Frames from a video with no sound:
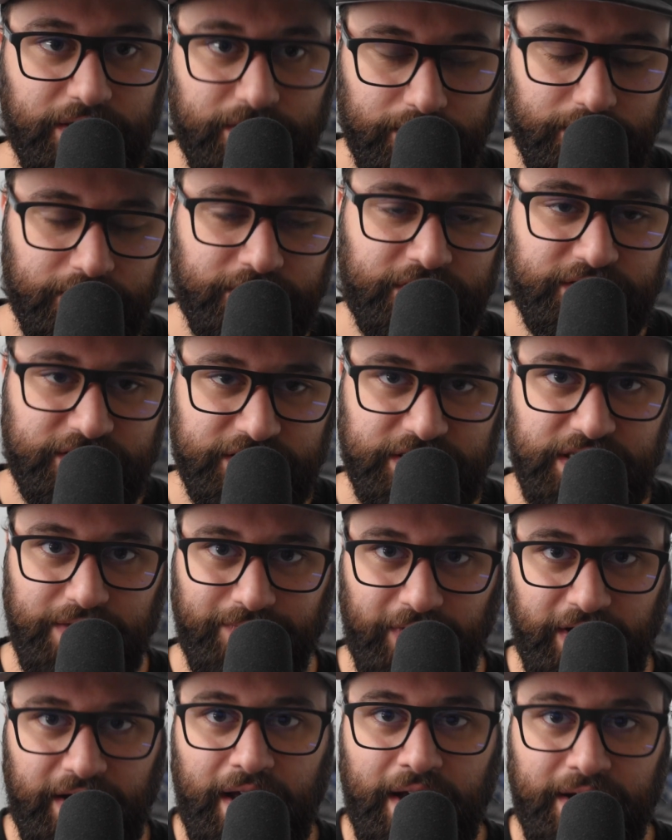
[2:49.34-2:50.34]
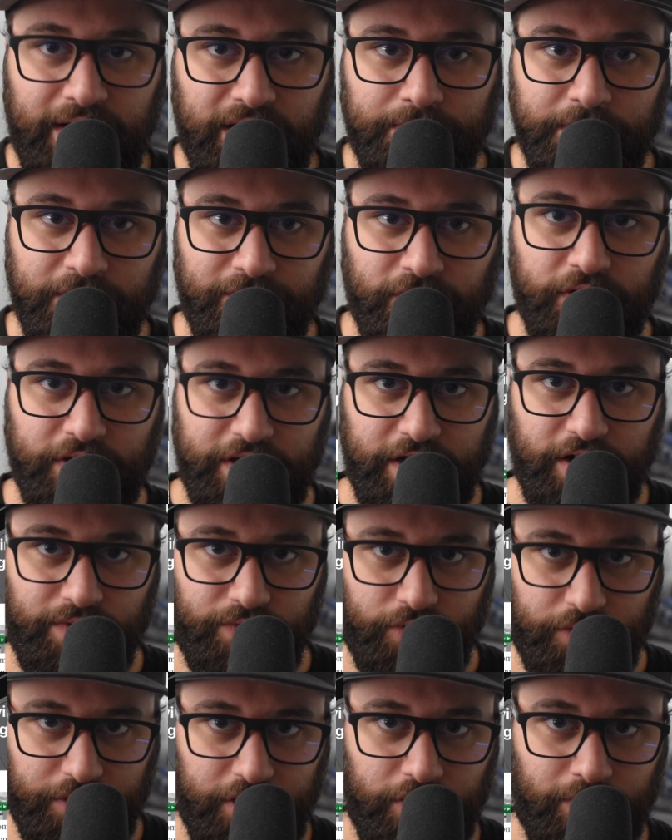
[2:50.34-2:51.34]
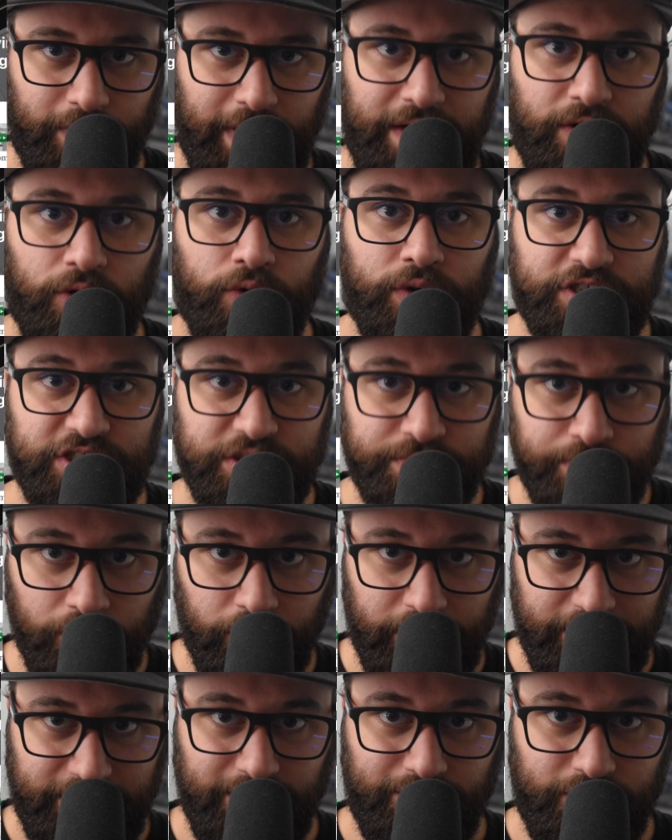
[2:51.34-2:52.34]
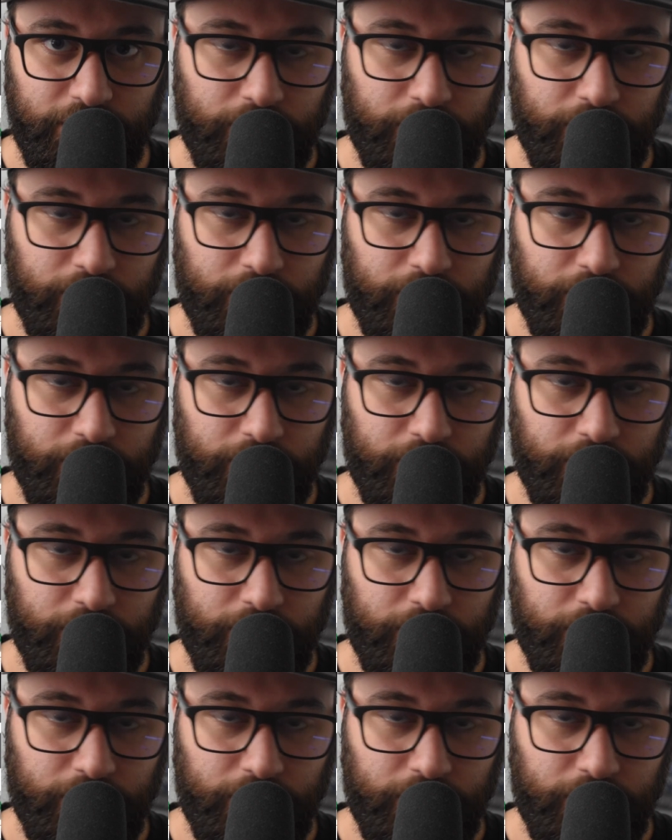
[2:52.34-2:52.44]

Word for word: deceive. I got, I got to be very careful here, right? Or exploit, if you